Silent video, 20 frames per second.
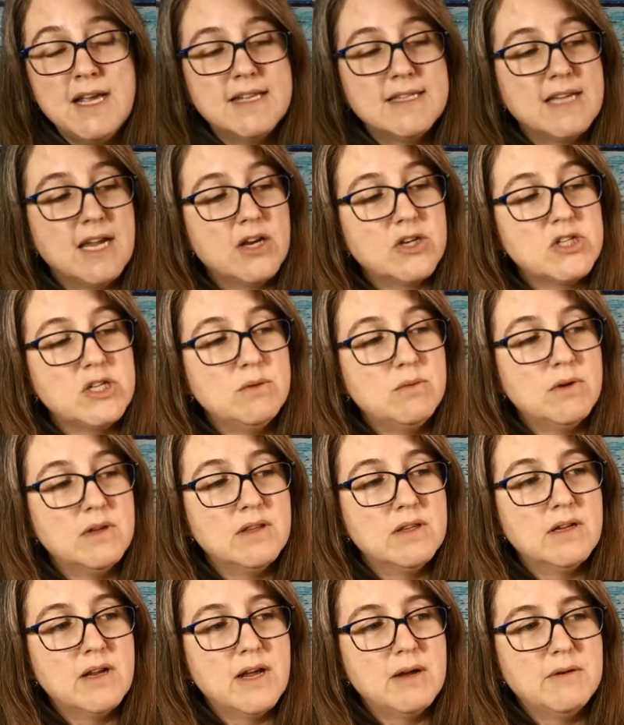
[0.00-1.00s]
It's actually
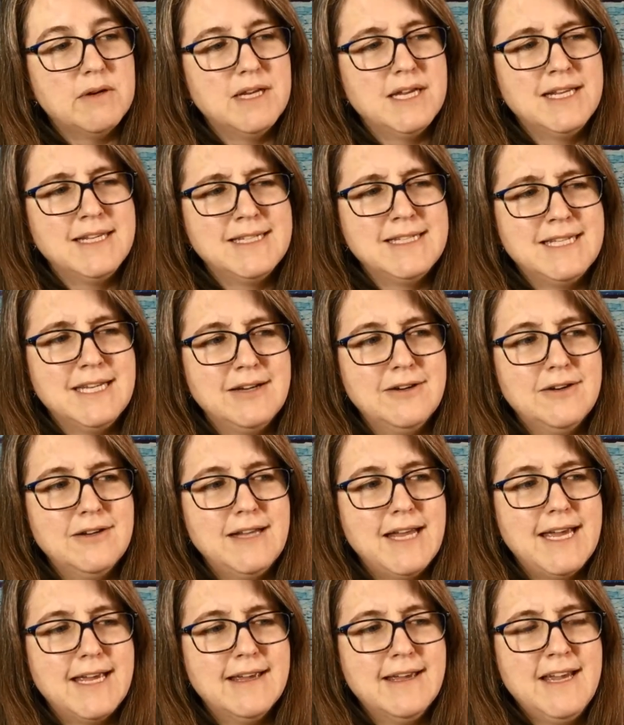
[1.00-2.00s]
one that I would consider
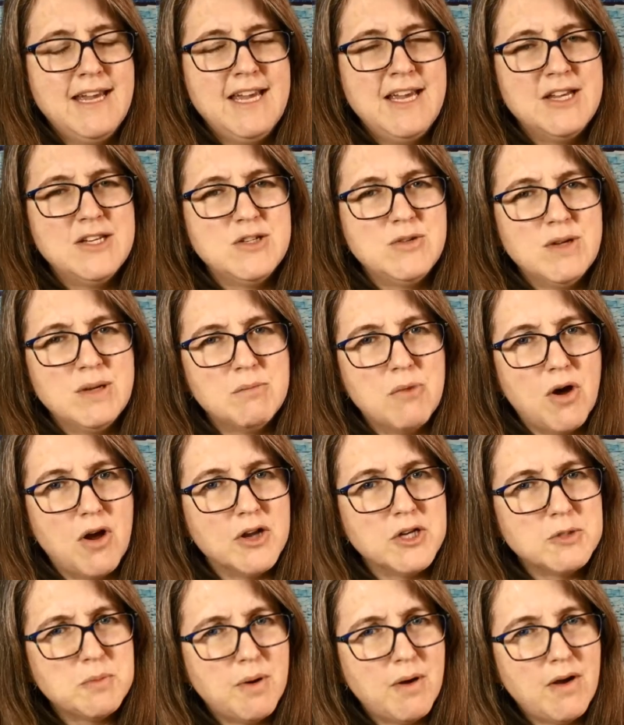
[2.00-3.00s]
like doing
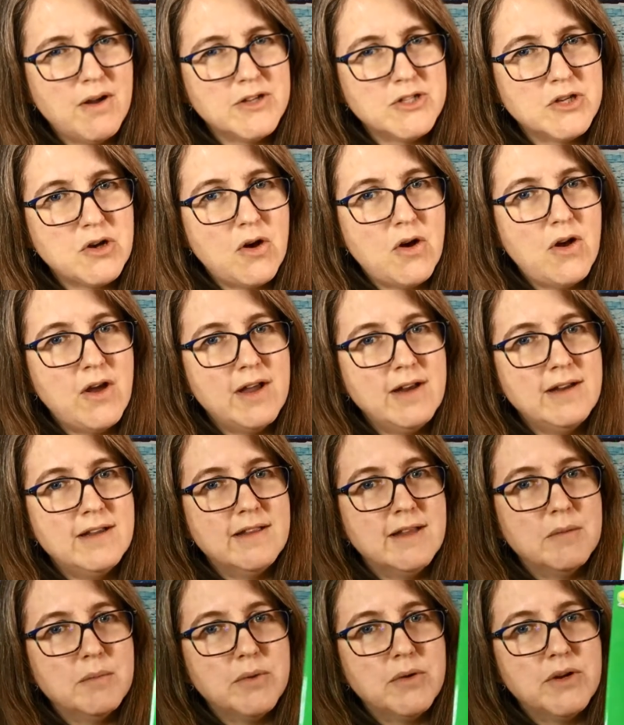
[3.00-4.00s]
Mod Podge on
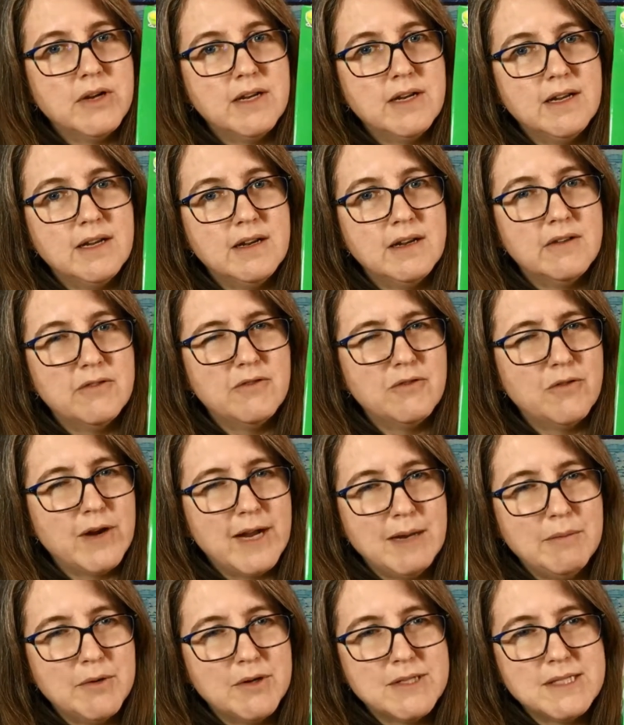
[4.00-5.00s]
and then put it in a
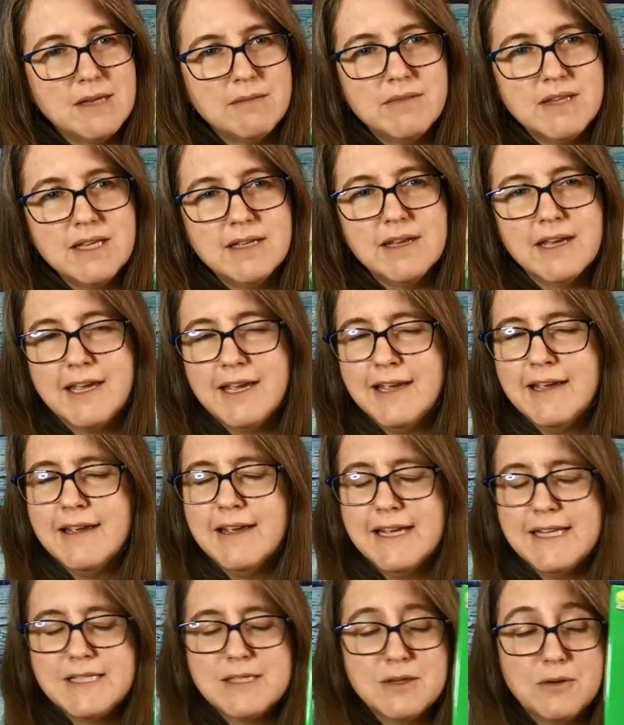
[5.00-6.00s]
frame or something. Like
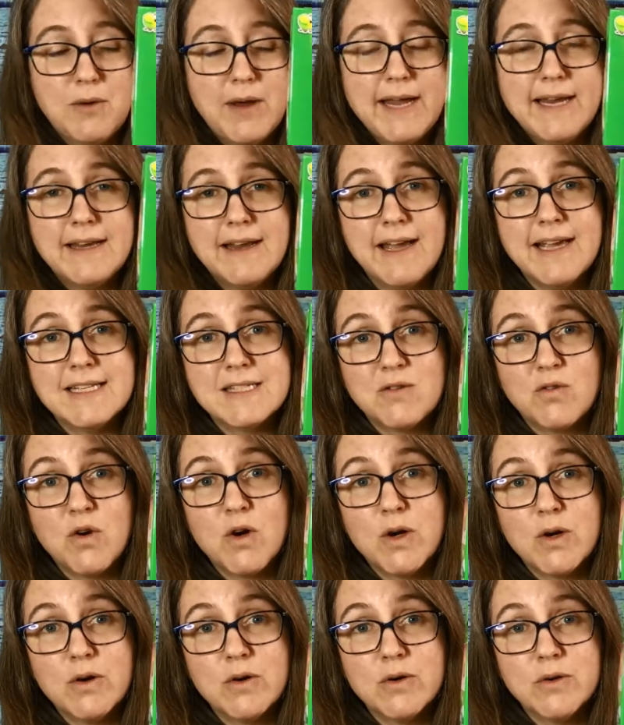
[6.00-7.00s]
it's quite nice
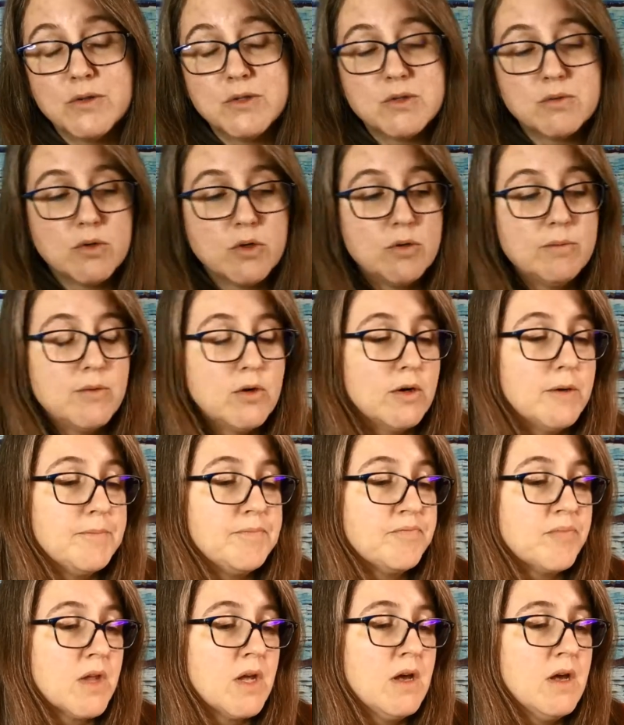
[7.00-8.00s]
for a girl's room or
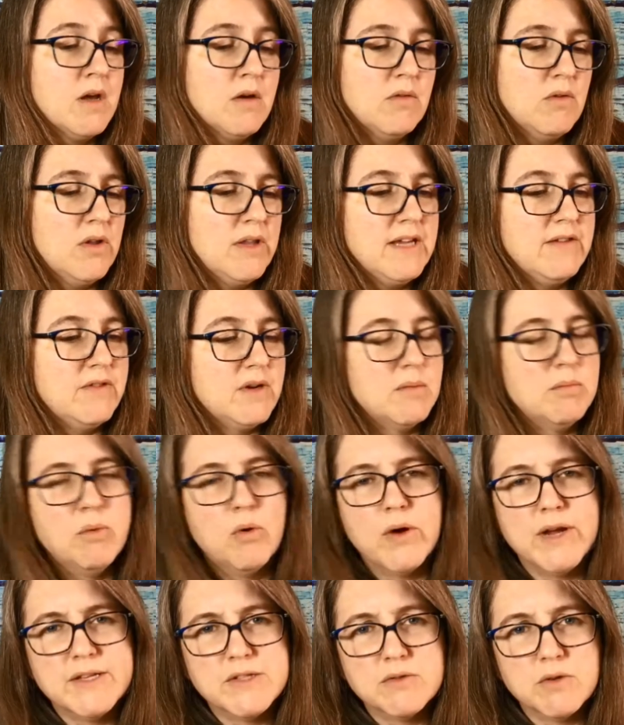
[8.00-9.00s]
well, even a
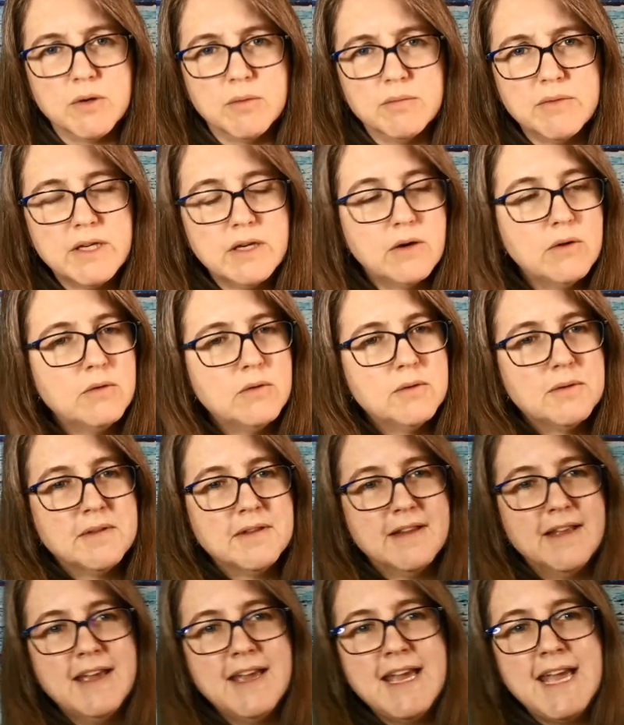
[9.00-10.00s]
boy's room. You know,
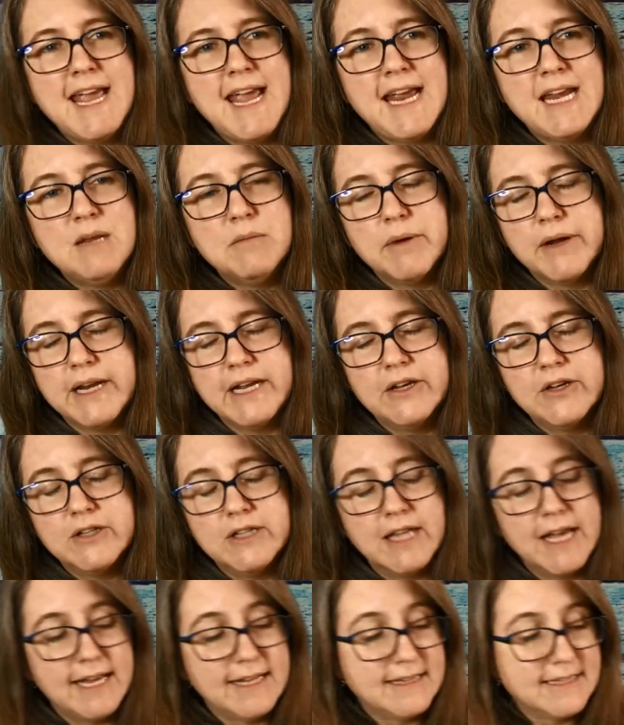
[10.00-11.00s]
anybody
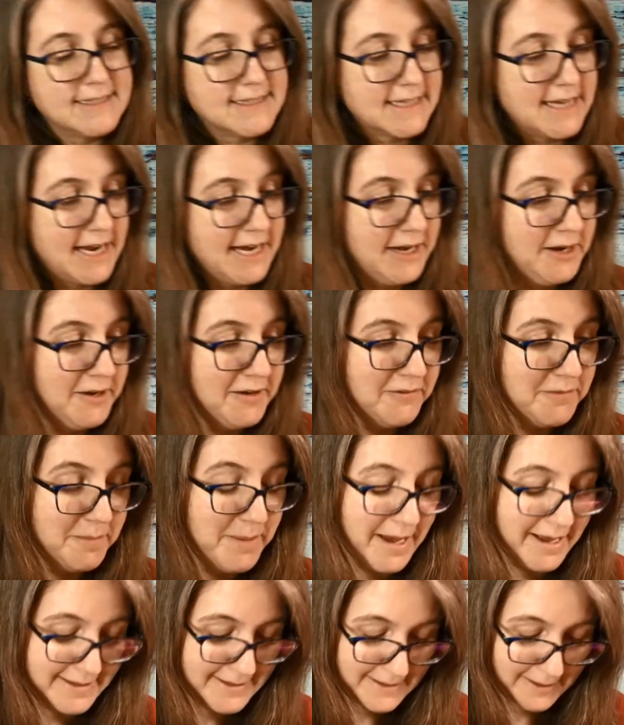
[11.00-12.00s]
could like this kind of
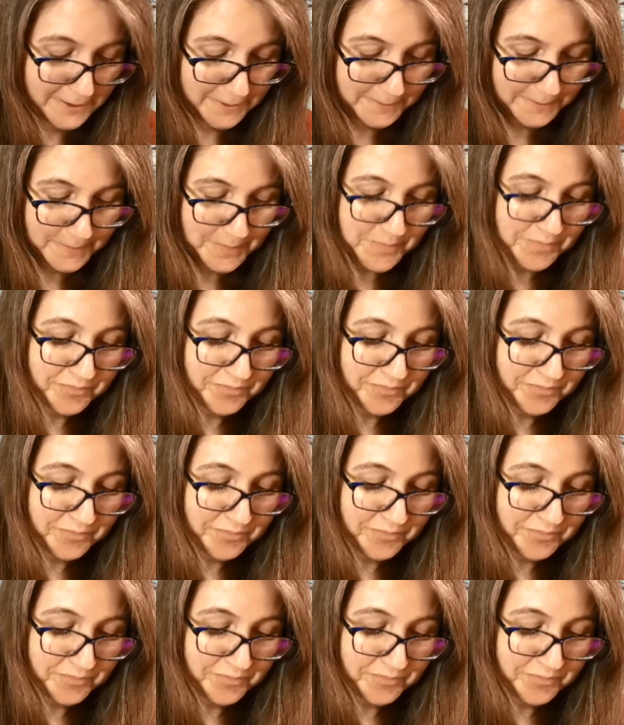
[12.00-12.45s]
puzzle.